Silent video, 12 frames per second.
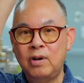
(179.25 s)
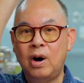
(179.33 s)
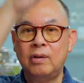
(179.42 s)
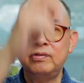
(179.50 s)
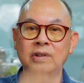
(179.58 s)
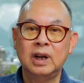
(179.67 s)

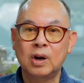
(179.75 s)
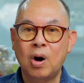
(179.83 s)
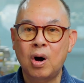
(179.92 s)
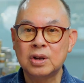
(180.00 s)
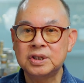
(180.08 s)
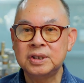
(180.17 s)
of the
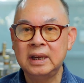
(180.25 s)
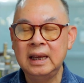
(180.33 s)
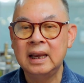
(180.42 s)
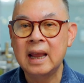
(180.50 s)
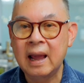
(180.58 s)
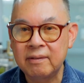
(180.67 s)
gods
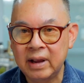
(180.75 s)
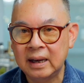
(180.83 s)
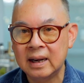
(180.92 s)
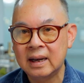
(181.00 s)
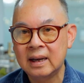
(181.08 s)
in heaven.